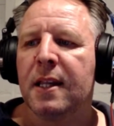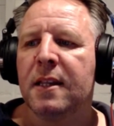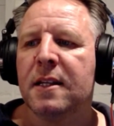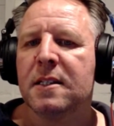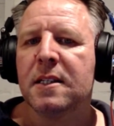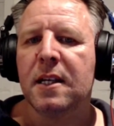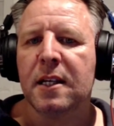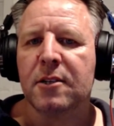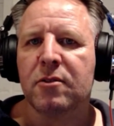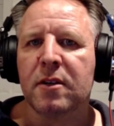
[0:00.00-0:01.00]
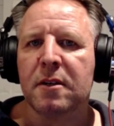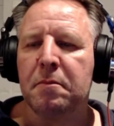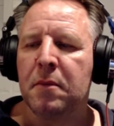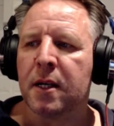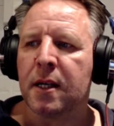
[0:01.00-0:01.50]
This is literally
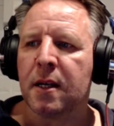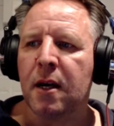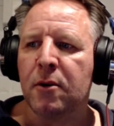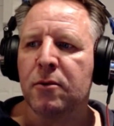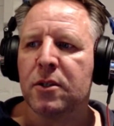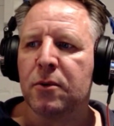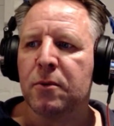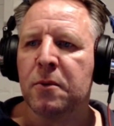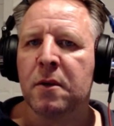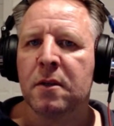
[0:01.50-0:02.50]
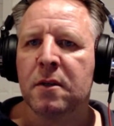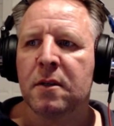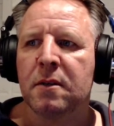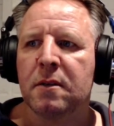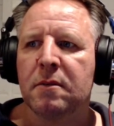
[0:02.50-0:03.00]
my go-to
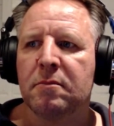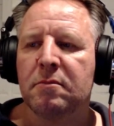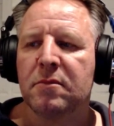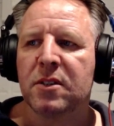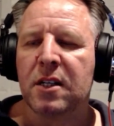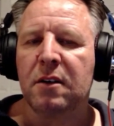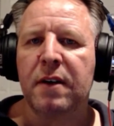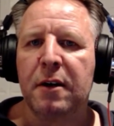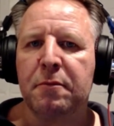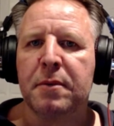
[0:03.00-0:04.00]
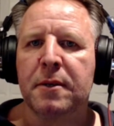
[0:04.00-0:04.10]
self-help.